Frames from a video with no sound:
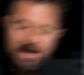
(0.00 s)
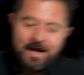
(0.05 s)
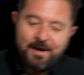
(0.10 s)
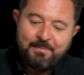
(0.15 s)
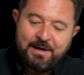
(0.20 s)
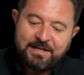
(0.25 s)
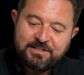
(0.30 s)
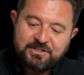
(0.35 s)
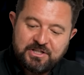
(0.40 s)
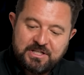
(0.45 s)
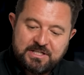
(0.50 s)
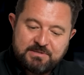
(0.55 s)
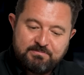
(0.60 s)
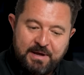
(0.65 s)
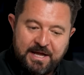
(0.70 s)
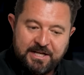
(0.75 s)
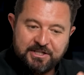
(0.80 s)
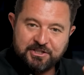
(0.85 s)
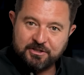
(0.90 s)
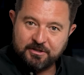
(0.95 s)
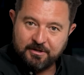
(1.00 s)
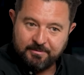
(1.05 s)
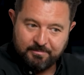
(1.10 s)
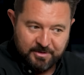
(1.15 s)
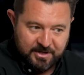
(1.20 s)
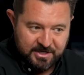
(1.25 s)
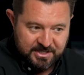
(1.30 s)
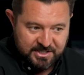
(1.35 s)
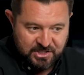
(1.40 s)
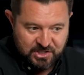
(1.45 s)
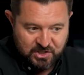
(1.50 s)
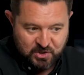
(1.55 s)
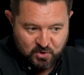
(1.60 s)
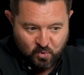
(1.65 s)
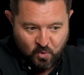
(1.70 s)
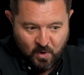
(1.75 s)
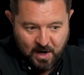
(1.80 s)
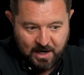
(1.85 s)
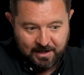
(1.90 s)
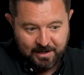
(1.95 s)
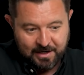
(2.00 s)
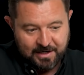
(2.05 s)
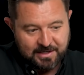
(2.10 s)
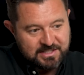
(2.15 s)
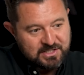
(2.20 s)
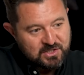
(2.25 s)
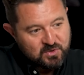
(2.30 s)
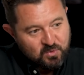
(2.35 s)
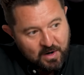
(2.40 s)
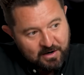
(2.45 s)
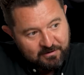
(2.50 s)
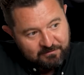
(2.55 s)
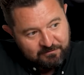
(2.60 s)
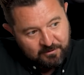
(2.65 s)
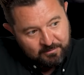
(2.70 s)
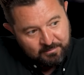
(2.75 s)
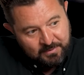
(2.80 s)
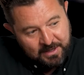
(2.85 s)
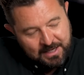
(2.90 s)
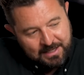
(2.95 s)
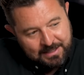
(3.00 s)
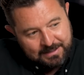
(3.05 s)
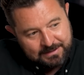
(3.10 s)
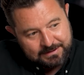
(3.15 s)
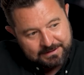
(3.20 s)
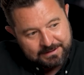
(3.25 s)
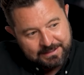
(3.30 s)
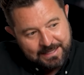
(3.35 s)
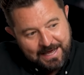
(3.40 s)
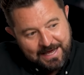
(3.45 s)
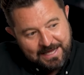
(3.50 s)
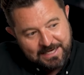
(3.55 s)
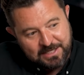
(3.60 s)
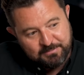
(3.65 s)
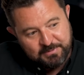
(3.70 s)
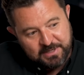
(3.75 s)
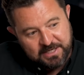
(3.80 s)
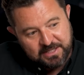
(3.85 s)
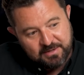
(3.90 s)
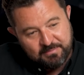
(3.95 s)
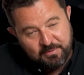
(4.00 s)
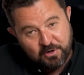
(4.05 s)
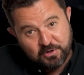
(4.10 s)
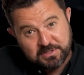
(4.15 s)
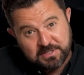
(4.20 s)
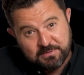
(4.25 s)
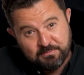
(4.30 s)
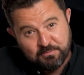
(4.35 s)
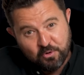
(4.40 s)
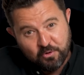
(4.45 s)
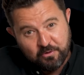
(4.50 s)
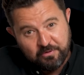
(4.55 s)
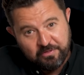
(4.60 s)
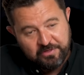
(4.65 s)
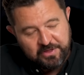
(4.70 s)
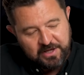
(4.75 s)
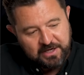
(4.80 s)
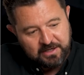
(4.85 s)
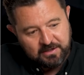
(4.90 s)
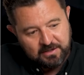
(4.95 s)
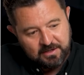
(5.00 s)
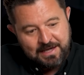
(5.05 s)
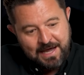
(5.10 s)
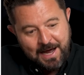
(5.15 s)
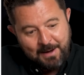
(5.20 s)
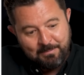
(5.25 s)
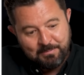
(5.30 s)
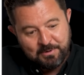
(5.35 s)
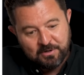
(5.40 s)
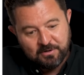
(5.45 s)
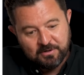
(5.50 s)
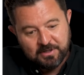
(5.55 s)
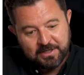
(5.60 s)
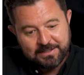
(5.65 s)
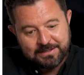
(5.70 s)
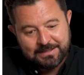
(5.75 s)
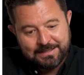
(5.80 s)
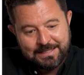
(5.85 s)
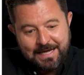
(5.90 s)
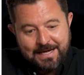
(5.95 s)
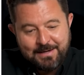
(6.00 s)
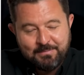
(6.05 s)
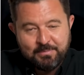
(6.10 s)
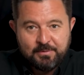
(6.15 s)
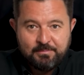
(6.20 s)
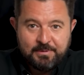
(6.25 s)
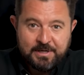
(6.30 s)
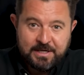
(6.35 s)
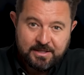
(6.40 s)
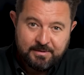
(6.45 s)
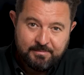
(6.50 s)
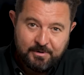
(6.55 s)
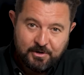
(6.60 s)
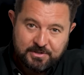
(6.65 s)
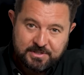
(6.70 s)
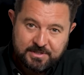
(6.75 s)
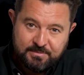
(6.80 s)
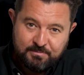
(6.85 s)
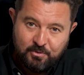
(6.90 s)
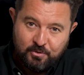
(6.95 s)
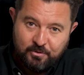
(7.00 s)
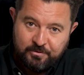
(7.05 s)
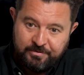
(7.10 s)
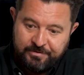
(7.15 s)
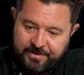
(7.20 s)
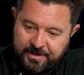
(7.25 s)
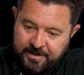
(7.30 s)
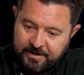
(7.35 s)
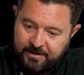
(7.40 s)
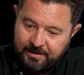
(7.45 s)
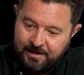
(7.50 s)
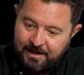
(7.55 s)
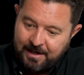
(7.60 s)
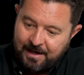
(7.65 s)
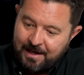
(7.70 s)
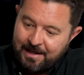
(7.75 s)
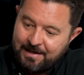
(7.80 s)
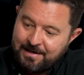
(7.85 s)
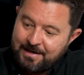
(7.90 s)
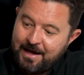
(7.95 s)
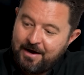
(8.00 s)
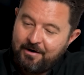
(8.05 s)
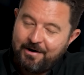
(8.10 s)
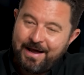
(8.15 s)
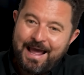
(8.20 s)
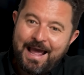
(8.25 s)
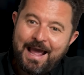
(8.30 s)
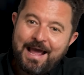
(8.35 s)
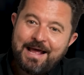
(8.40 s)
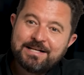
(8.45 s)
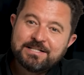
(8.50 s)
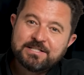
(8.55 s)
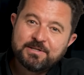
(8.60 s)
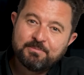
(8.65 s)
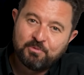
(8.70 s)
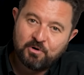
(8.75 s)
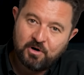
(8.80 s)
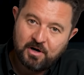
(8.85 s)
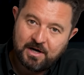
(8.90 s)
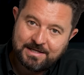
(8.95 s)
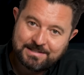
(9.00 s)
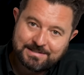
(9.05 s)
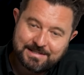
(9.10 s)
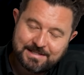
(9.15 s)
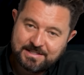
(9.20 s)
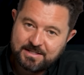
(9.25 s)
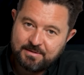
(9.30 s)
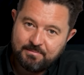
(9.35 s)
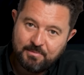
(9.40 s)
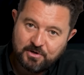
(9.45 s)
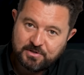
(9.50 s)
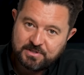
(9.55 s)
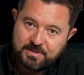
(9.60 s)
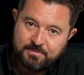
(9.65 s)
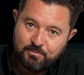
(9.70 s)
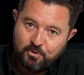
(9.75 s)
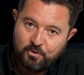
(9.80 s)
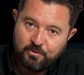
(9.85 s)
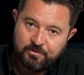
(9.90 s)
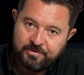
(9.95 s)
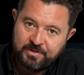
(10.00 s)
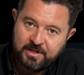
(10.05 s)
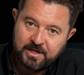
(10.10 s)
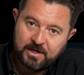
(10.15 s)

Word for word: Imagine this pendulum that has swung and it's swung from land being the most important thing, capital and labor being the most important thing. Now, enterprise is the most important